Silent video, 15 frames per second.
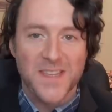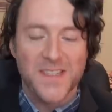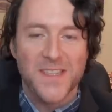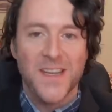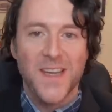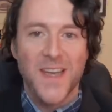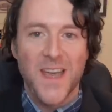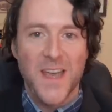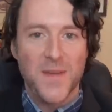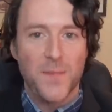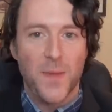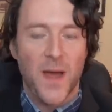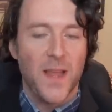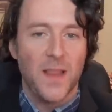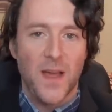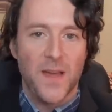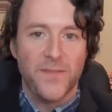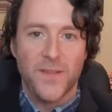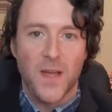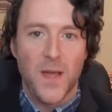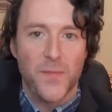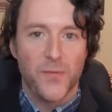this in my
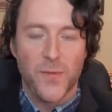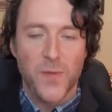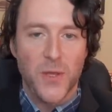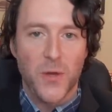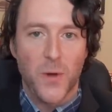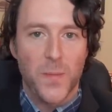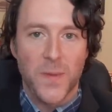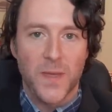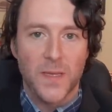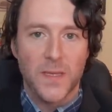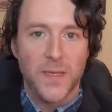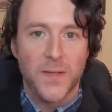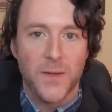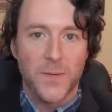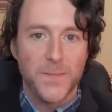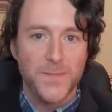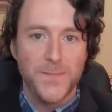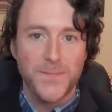lifetime from a mm-hmm. European mm -hmm. leader.